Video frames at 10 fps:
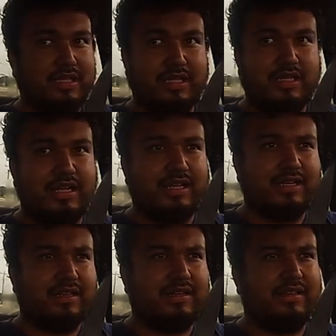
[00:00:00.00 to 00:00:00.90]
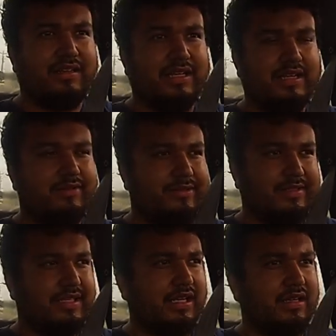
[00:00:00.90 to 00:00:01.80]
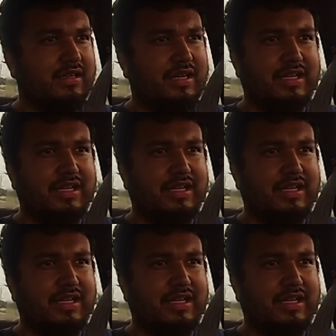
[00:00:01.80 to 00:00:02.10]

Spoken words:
and then like I think it was like